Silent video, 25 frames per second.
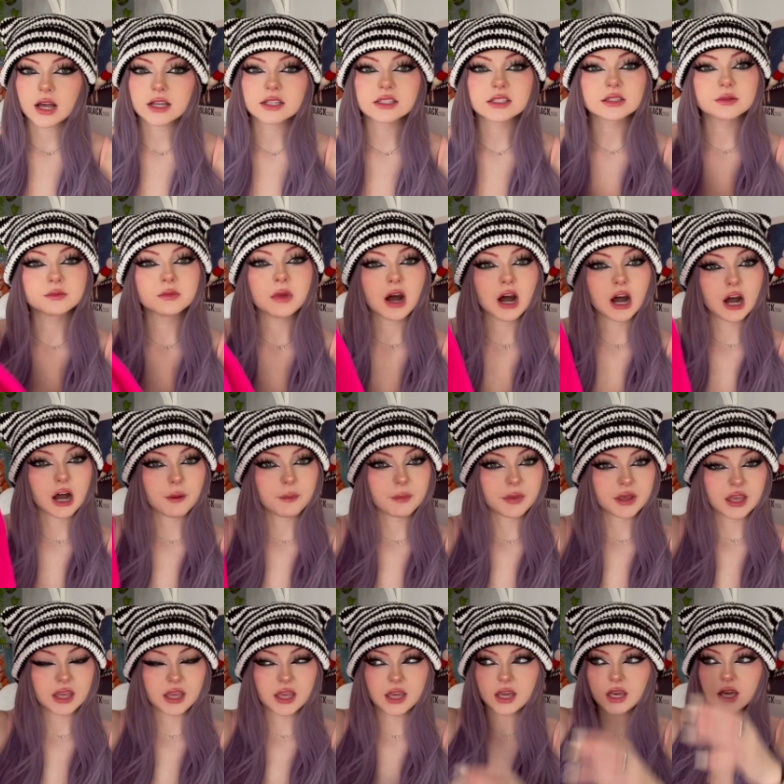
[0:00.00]
some hot
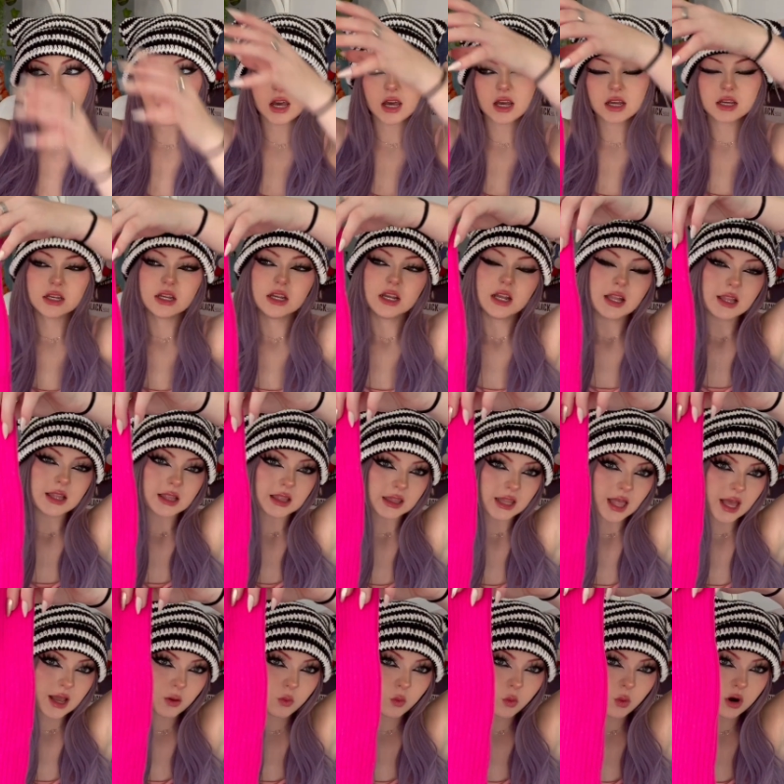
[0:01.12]
pink leg
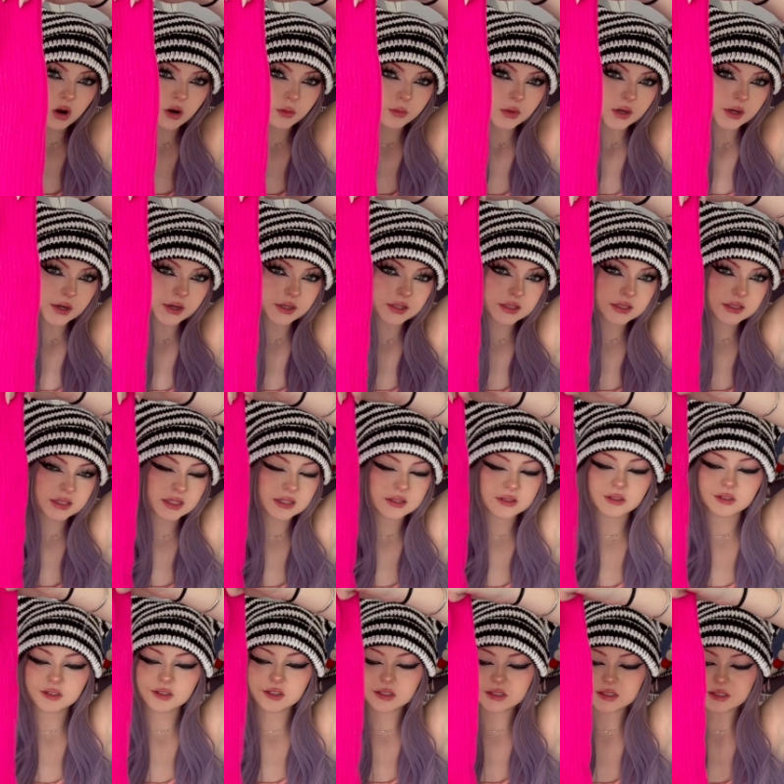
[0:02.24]
warmers. These are
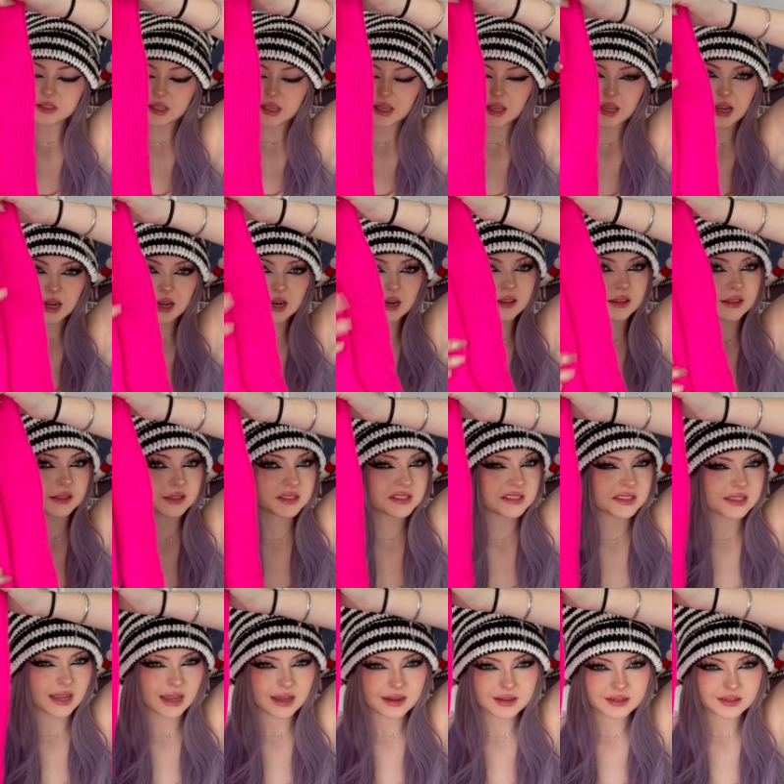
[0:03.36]
just like kind of the
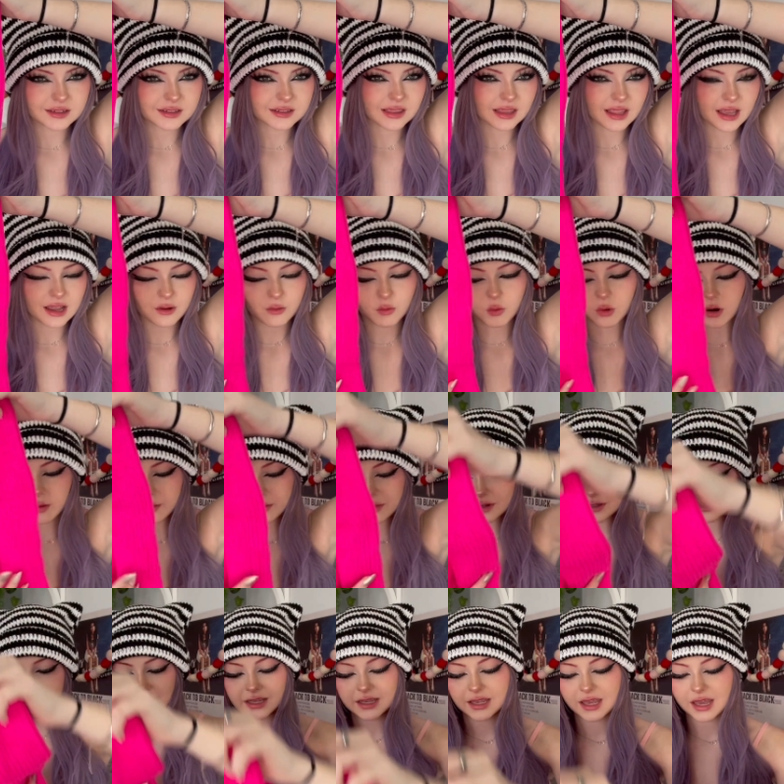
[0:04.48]
standard leg warmers,
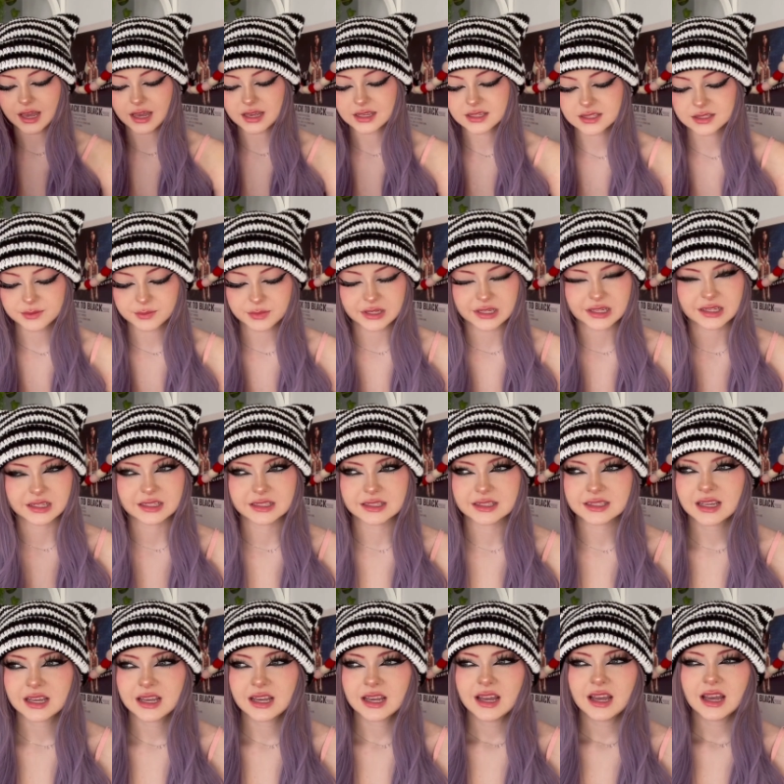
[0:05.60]
I guess, because
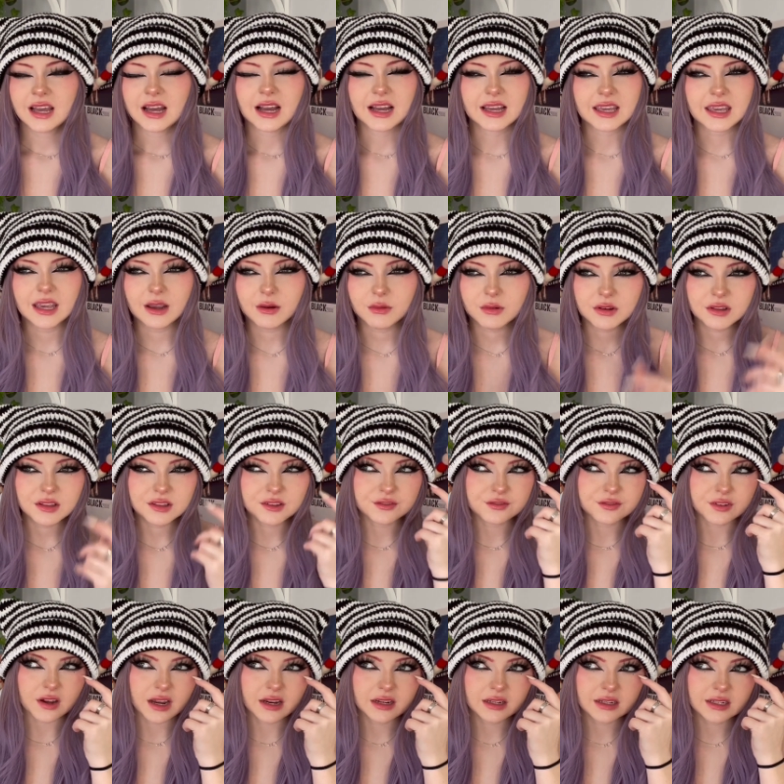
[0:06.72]
I can't really
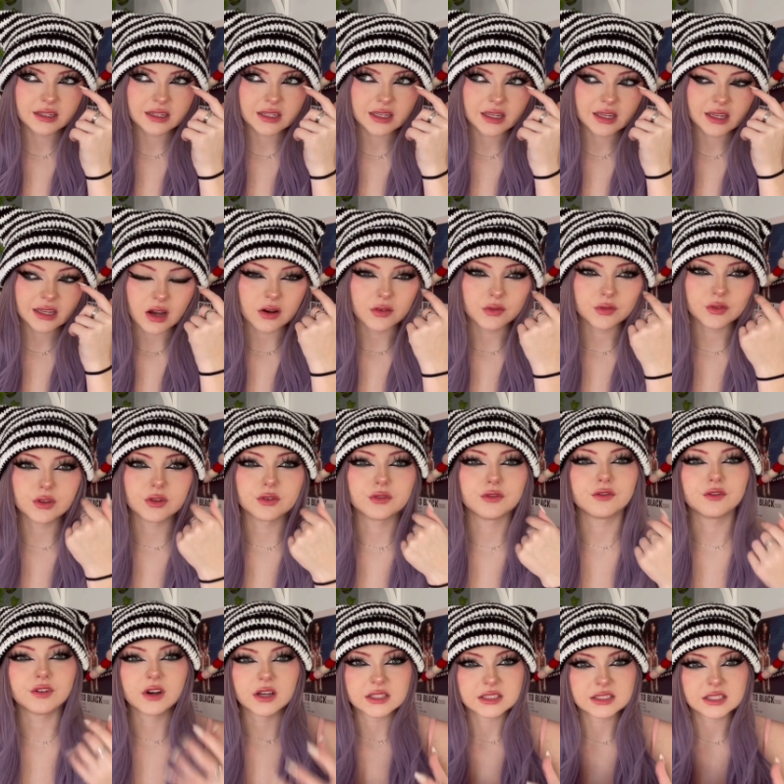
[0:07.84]
find any of the
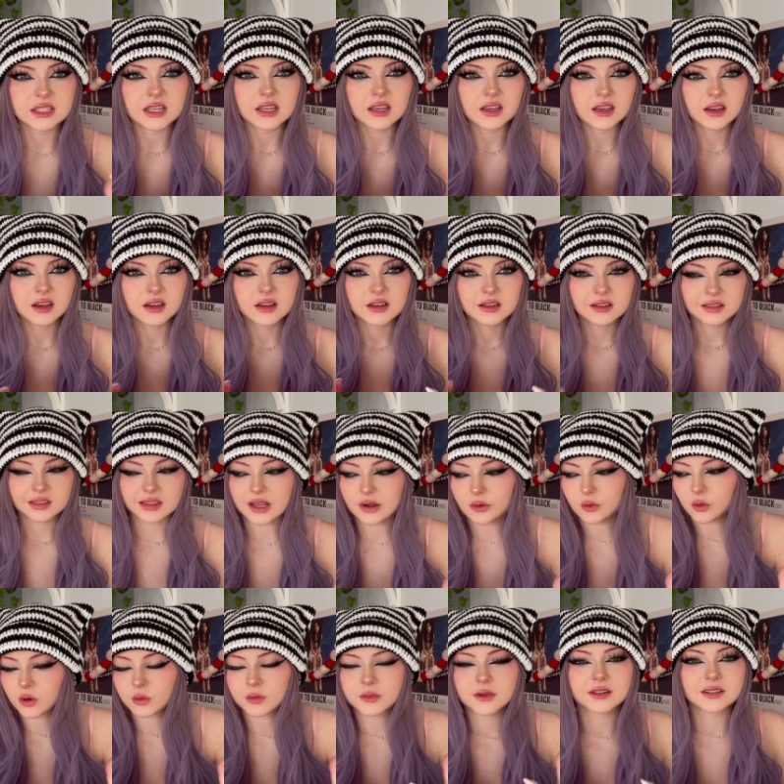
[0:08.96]
fuzzy leg
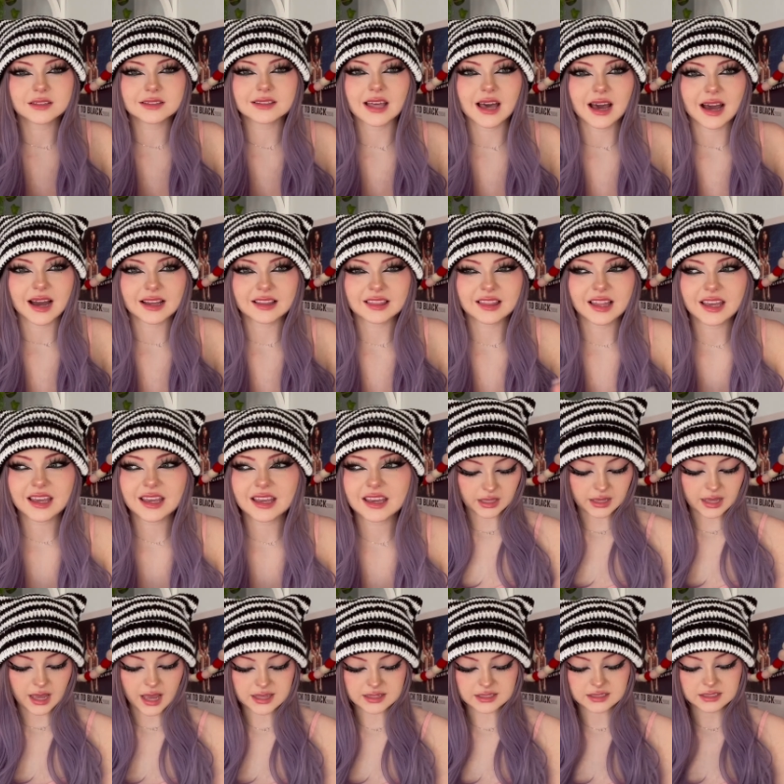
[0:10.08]
warmers that I like.
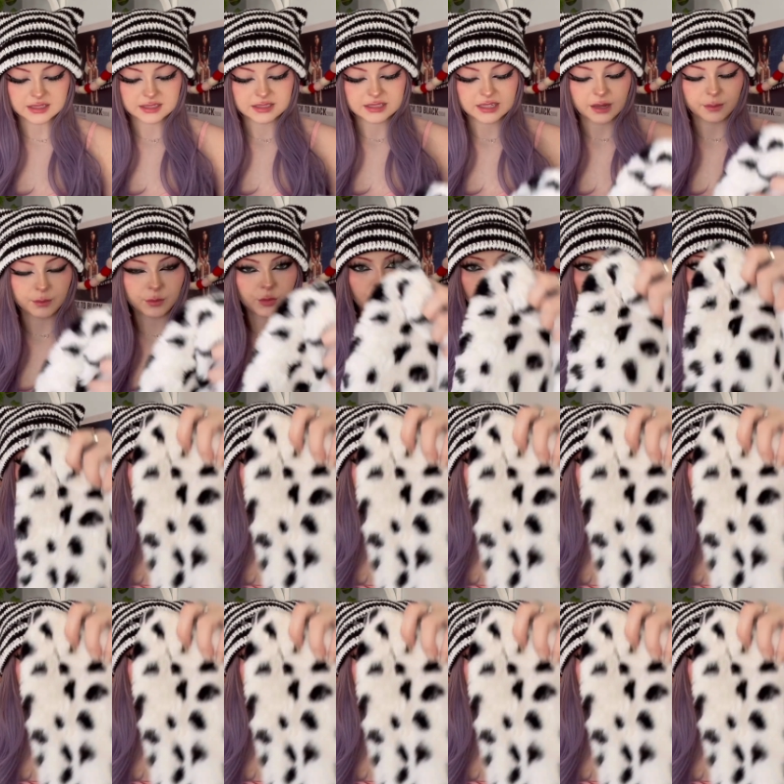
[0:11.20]
As an example, I